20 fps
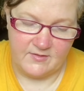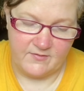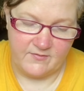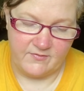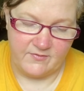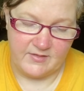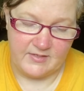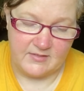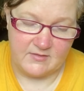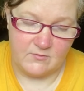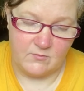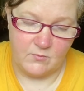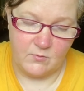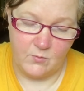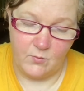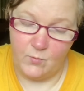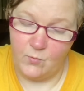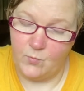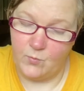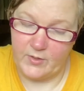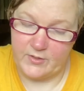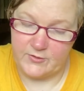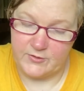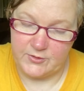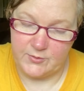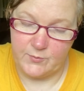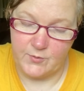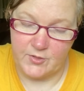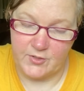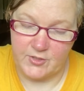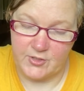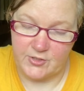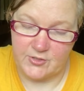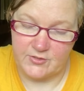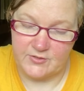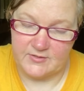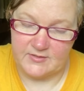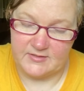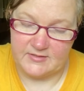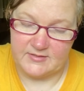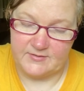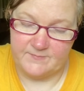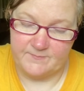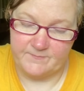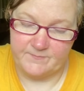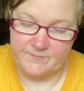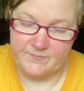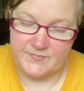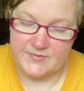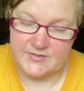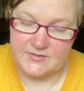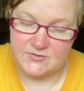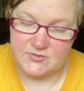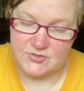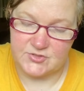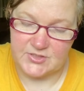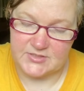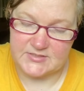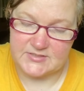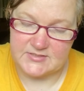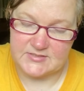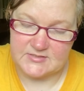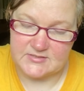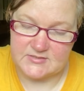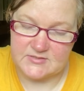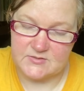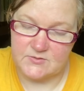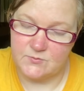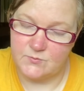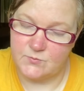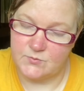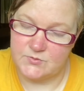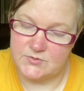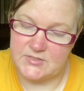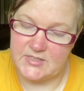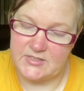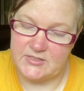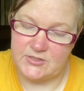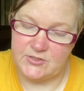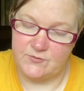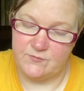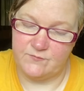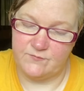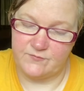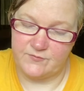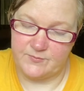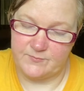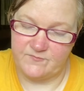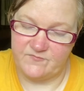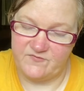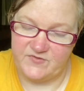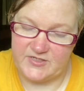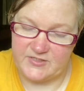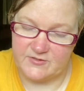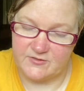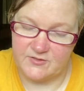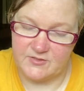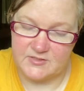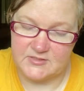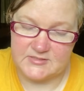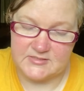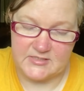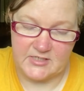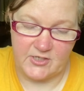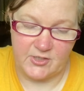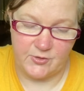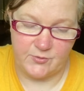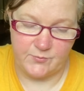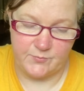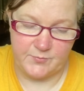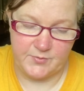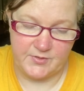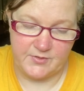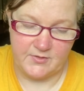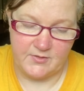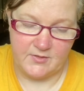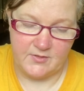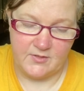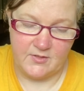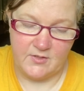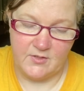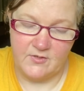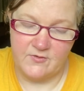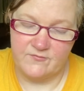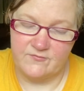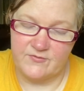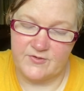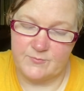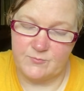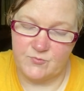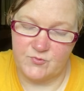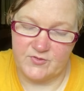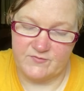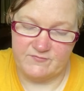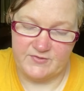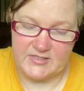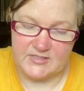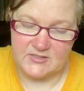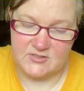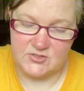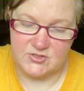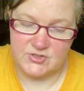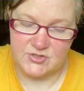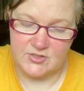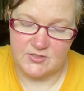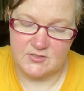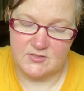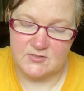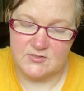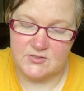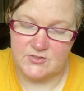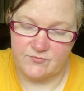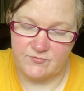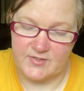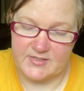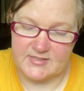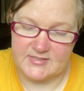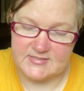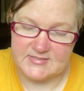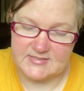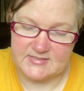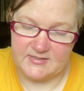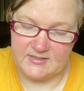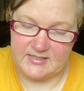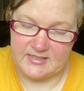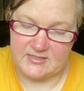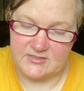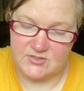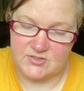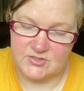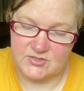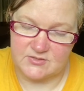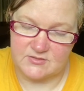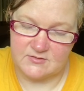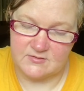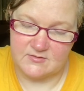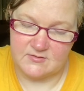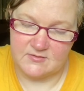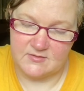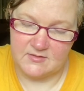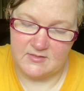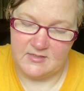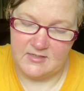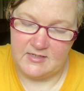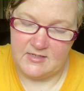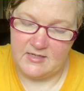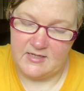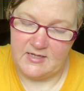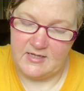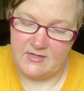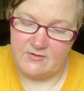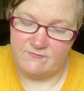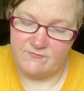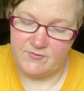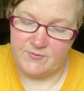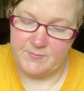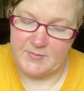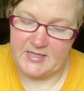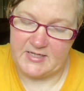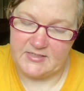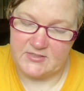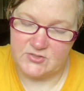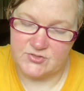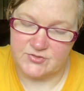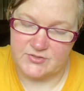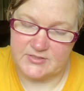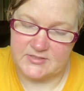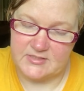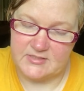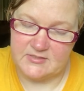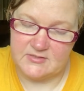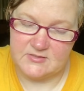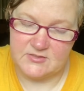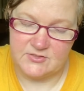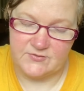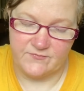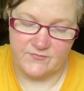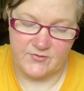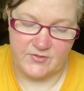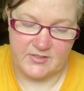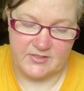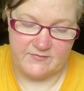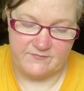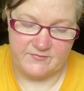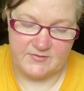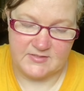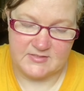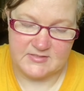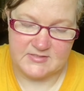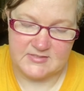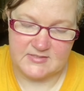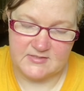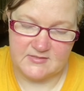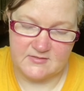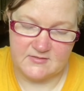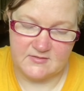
than where you are currently. Justice will take you from fear to hope, from revenge to reconciliation, and from hatred to forgiveness.